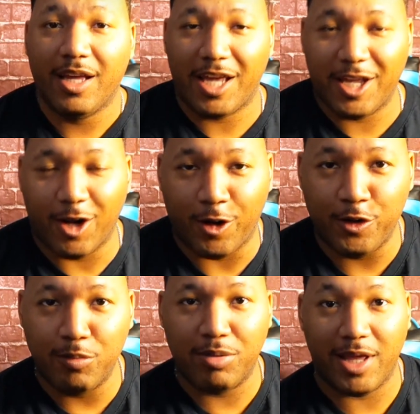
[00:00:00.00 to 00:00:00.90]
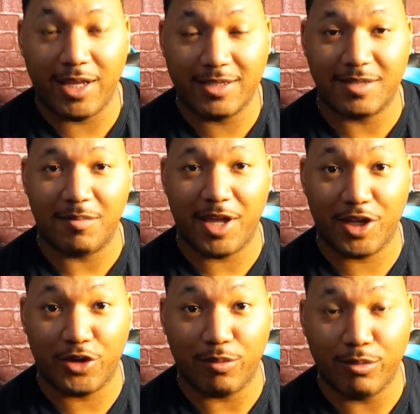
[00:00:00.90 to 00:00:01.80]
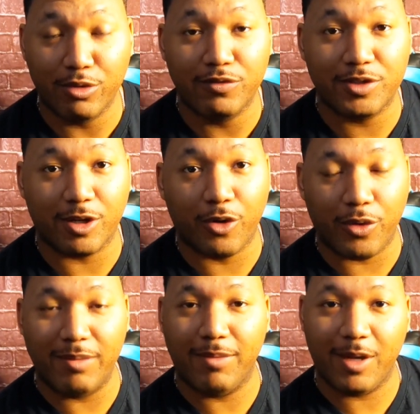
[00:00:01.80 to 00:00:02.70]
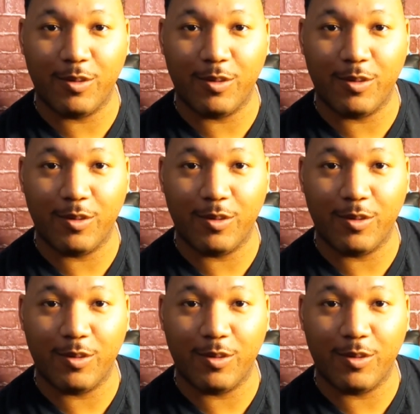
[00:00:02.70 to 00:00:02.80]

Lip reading: Hey, are you planning to make your move to Green Bay,